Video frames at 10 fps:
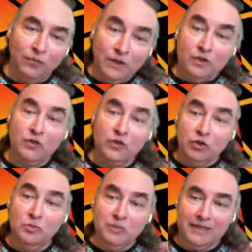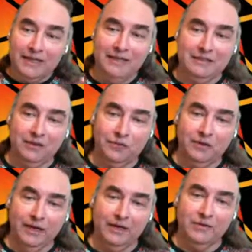different tubes at
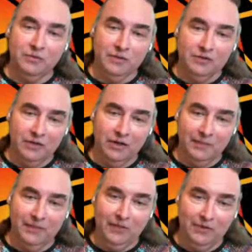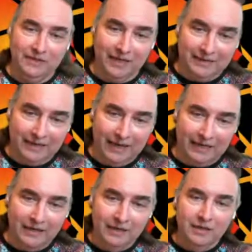different layers when you talk about the OSI
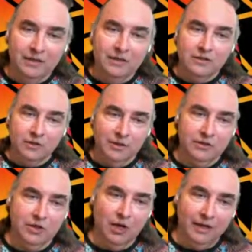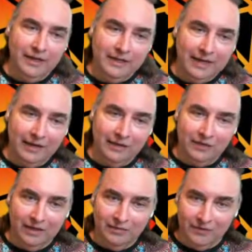stack. So when you're talking down at
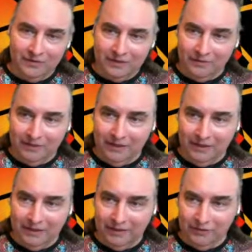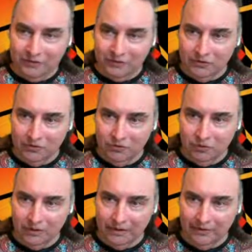the level of something like layer 2
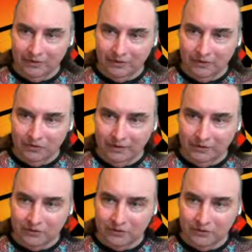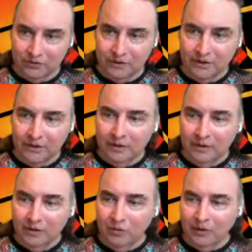or layer 2,
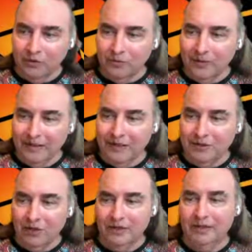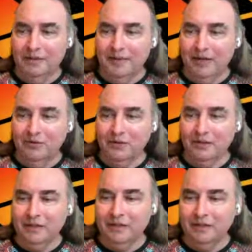what you're really talking about
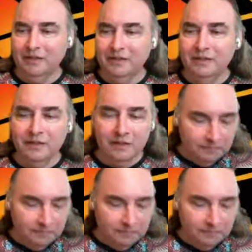is